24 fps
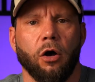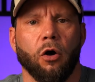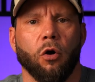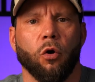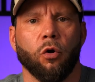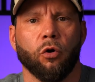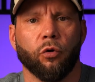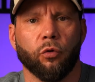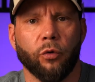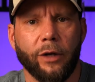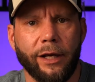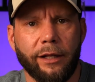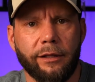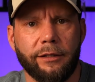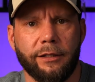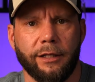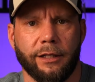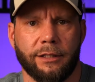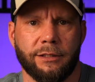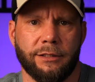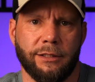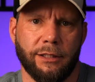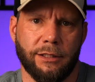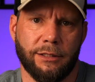already
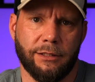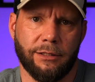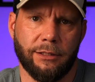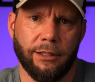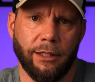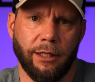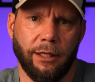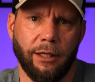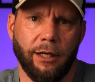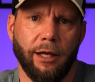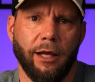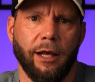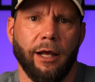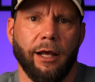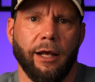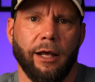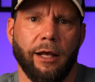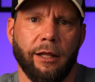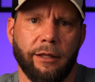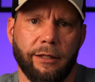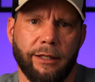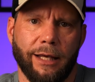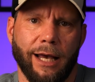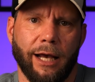existing
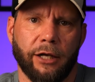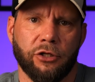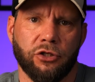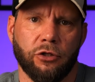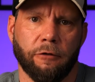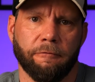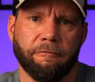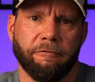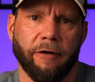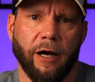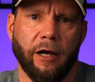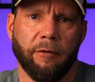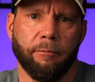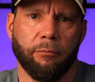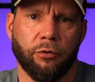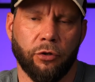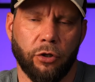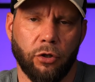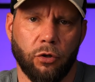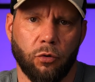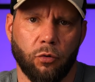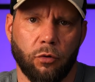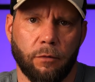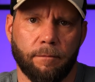in the Action 5
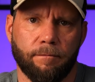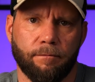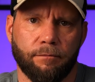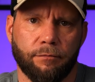Pro.